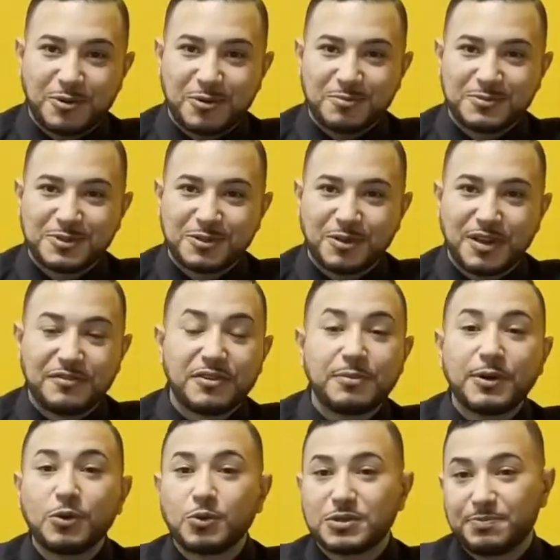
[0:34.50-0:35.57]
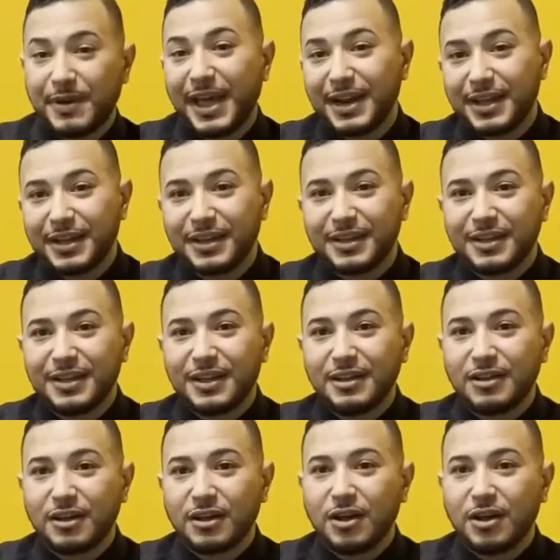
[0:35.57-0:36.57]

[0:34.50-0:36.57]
So everybody was panicked, like,